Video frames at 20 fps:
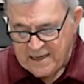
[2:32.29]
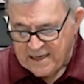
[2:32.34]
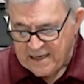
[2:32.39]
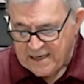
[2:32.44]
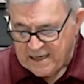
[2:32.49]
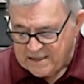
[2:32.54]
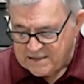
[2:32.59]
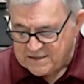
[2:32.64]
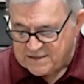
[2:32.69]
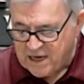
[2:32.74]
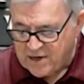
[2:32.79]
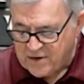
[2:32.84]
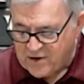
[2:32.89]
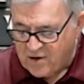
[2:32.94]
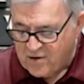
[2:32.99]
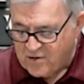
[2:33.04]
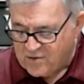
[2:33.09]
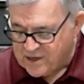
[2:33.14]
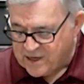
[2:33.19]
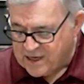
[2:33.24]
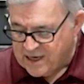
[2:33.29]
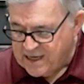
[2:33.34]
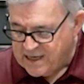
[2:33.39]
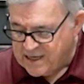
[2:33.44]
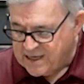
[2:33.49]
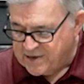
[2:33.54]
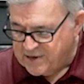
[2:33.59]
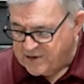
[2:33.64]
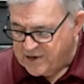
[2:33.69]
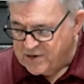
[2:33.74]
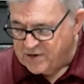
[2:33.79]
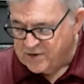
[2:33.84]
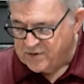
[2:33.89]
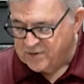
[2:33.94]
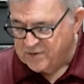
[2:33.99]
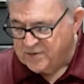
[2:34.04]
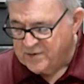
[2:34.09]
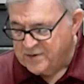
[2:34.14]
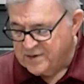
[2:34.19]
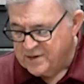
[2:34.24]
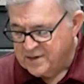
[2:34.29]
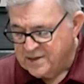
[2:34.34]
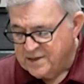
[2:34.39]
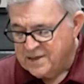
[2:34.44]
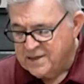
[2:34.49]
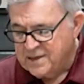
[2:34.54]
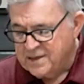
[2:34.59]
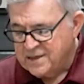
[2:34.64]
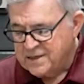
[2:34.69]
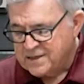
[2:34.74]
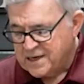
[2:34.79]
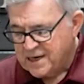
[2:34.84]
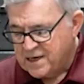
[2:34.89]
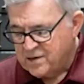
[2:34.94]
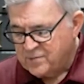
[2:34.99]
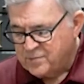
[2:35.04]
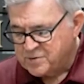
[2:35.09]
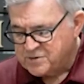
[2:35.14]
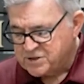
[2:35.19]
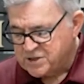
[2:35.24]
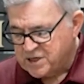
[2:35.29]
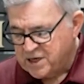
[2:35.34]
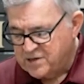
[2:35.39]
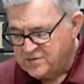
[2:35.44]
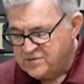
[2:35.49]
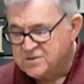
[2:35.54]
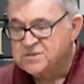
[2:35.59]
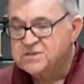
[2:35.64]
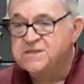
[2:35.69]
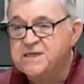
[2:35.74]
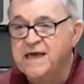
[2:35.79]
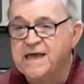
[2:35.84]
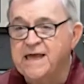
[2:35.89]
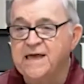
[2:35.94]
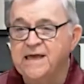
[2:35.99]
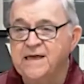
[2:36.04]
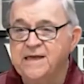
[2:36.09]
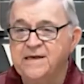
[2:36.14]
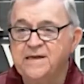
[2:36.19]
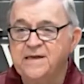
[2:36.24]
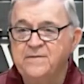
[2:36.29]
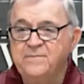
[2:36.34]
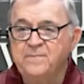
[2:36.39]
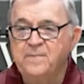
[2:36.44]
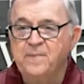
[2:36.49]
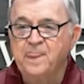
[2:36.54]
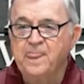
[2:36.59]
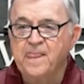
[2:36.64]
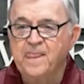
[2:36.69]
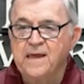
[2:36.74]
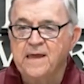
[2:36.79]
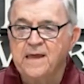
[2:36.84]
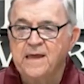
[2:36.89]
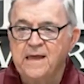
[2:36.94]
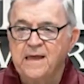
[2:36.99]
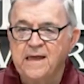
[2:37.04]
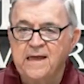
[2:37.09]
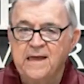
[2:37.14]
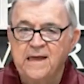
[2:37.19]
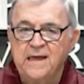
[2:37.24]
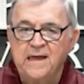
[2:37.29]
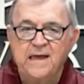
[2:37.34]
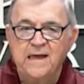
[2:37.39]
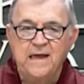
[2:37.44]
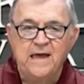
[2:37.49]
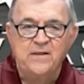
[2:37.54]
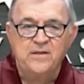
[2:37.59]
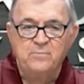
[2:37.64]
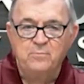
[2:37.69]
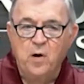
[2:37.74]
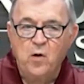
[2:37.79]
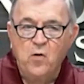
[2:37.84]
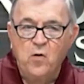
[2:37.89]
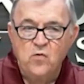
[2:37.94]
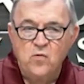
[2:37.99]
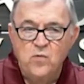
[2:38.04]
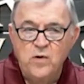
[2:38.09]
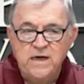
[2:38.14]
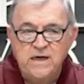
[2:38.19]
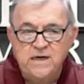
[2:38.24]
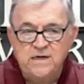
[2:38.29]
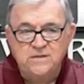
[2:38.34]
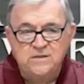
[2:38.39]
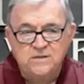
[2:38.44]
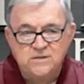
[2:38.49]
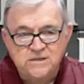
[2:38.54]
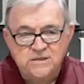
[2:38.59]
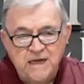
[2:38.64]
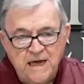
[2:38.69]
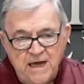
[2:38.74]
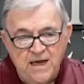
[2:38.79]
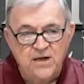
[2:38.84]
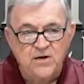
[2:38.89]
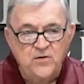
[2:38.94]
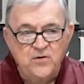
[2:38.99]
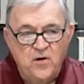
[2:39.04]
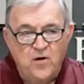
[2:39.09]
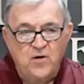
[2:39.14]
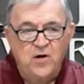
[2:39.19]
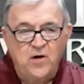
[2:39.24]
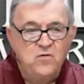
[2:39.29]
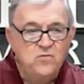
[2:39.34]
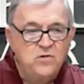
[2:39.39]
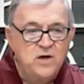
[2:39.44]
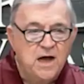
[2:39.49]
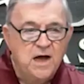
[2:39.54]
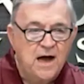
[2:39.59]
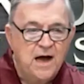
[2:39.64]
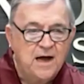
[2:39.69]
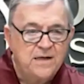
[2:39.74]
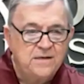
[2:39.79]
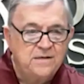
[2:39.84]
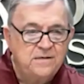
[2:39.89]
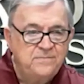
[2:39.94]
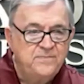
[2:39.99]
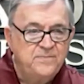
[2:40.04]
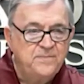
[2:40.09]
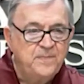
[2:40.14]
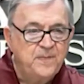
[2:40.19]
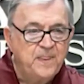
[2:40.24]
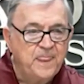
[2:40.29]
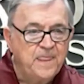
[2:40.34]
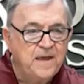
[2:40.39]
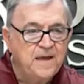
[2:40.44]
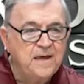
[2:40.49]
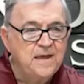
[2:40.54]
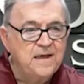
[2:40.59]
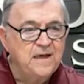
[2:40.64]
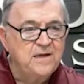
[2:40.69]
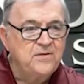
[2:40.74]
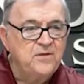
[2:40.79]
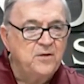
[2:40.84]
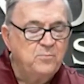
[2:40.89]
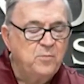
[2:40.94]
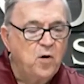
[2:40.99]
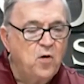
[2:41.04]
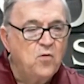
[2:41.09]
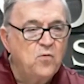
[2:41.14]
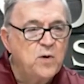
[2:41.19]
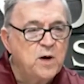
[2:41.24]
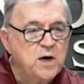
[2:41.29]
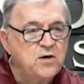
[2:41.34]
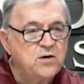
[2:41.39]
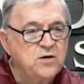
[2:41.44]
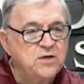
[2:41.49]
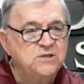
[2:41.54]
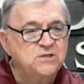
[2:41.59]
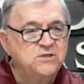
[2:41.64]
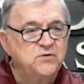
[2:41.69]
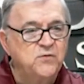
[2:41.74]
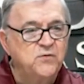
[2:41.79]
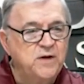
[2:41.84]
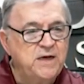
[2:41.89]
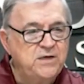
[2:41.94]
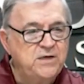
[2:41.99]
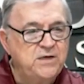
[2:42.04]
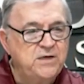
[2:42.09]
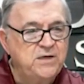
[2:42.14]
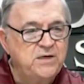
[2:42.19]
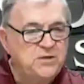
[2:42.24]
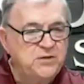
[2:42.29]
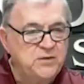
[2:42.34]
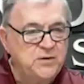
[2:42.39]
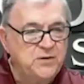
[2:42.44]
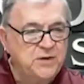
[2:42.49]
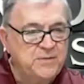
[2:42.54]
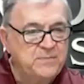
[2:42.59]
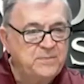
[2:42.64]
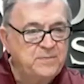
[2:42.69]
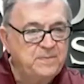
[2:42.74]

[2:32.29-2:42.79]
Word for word: He's done all that he can do to help us to understand. And the more we understand or know God, the more we're going to surrender to him.